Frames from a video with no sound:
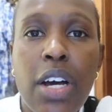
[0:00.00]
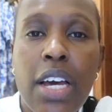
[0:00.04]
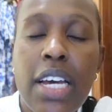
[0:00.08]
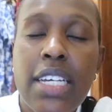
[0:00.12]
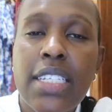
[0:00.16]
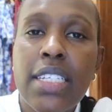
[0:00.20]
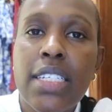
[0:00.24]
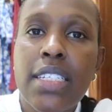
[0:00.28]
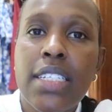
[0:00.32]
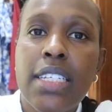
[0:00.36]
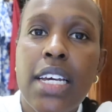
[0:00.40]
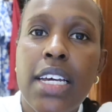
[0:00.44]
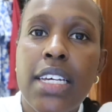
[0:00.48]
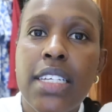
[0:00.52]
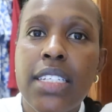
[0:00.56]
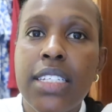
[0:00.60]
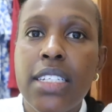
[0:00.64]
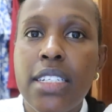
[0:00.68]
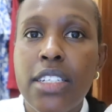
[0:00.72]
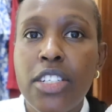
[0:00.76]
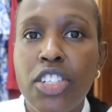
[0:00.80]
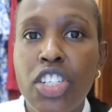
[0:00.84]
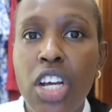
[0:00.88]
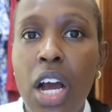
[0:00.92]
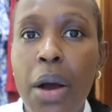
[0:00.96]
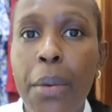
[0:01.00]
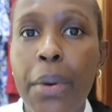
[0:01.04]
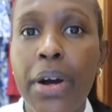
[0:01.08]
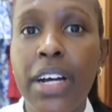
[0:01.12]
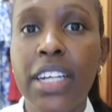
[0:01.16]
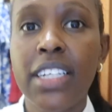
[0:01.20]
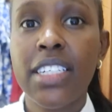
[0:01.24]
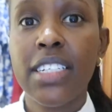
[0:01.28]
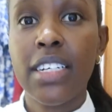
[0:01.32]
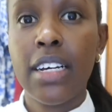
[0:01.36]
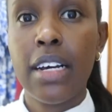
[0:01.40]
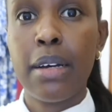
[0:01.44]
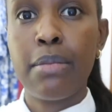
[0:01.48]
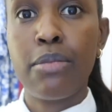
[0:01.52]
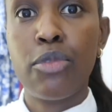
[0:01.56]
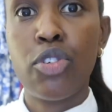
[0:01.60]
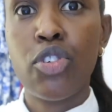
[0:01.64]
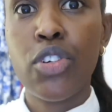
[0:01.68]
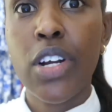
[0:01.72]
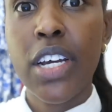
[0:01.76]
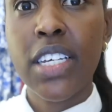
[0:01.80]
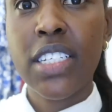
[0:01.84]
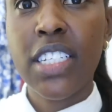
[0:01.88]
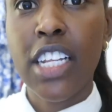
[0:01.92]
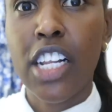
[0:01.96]
exercised, showered, I'm
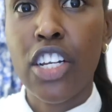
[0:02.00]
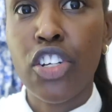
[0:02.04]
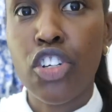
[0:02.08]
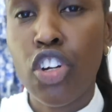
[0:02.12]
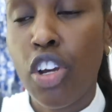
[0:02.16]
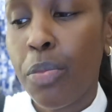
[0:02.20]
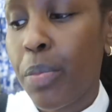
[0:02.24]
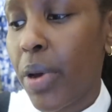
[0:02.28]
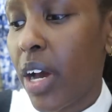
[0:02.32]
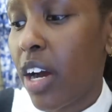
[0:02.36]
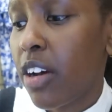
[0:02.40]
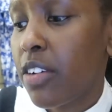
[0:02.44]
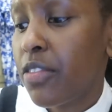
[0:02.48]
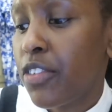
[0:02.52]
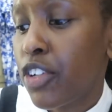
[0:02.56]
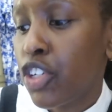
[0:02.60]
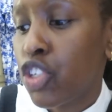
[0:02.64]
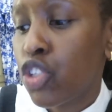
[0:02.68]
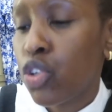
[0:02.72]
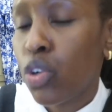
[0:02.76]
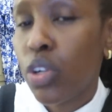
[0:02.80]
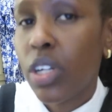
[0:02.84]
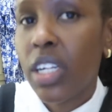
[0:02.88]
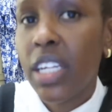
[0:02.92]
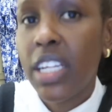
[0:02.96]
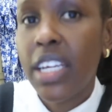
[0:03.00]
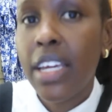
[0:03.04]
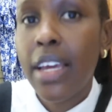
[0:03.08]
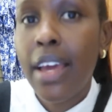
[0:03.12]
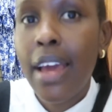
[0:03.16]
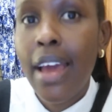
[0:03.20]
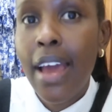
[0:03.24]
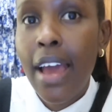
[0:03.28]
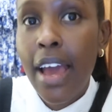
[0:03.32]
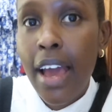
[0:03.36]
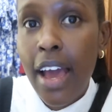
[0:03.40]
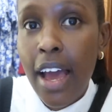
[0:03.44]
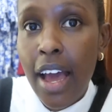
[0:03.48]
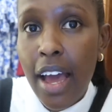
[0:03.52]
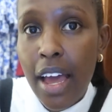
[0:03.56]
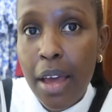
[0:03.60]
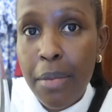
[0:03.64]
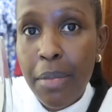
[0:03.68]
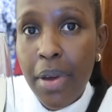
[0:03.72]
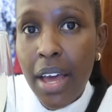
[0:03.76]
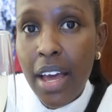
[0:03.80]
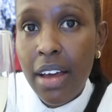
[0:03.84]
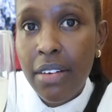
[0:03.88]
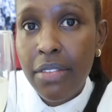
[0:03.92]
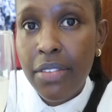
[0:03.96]
dressed. I'll show you my outfit shortly.
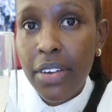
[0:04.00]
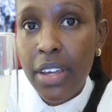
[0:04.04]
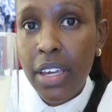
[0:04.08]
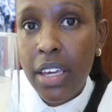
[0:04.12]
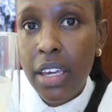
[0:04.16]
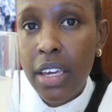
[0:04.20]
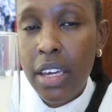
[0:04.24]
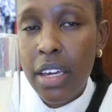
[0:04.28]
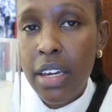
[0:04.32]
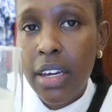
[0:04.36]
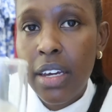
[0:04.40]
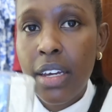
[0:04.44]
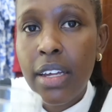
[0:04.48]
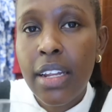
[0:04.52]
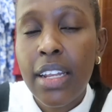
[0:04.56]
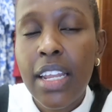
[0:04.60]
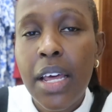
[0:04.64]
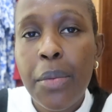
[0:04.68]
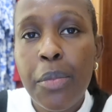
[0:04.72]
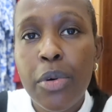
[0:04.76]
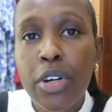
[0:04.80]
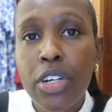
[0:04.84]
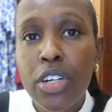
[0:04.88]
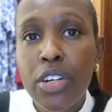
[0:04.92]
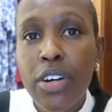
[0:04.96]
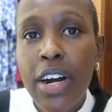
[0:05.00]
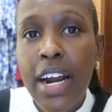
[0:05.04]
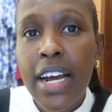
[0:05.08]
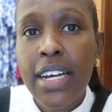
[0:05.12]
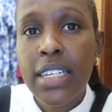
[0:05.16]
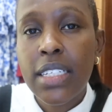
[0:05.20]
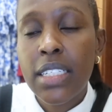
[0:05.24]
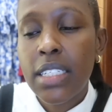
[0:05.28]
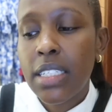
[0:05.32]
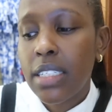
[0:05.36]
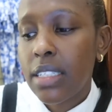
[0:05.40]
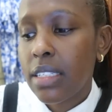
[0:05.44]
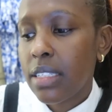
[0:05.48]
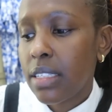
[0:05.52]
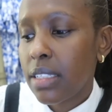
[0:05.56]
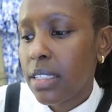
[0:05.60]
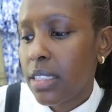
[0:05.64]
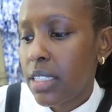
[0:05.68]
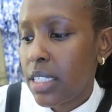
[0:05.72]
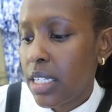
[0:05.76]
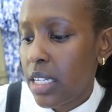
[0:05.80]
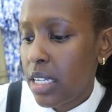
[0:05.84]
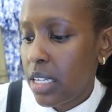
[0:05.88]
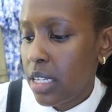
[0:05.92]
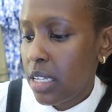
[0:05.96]
I'm having lemongrass
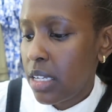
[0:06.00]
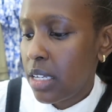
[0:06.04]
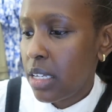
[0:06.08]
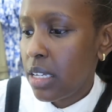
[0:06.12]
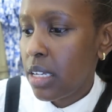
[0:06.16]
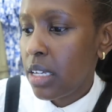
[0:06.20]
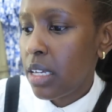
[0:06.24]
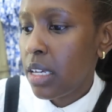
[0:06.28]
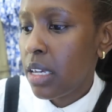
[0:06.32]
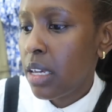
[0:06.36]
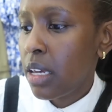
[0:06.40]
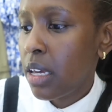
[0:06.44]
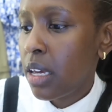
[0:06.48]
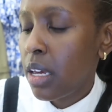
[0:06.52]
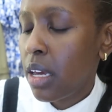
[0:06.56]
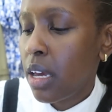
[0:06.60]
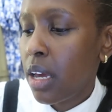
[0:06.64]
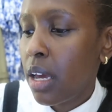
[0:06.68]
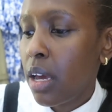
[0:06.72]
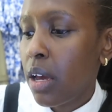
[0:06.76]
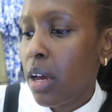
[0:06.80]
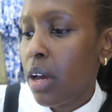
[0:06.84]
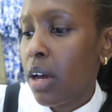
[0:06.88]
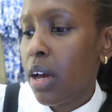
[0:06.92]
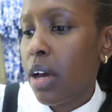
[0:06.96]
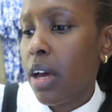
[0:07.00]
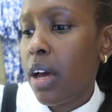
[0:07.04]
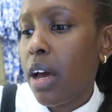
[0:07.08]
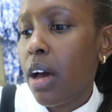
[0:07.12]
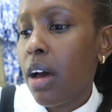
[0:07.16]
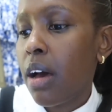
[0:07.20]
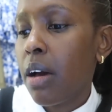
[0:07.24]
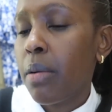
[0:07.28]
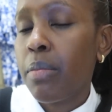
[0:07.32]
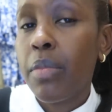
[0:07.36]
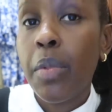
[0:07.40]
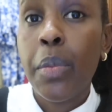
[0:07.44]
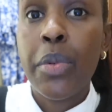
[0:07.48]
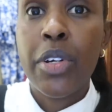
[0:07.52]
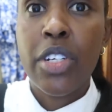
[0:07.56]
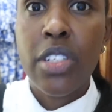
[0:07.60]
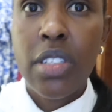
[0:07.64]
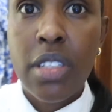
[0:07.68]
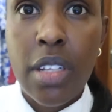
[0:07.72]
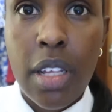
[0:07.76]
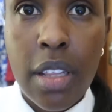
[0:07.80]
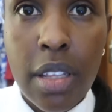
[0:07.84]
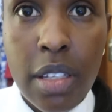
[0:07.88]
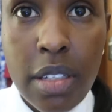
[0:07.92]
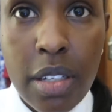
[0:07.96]
tea. Let me
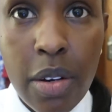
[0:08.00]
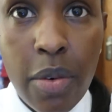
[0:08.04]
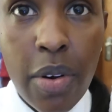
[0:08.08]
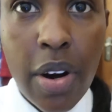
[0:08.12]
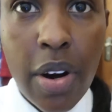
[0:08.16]
just turn this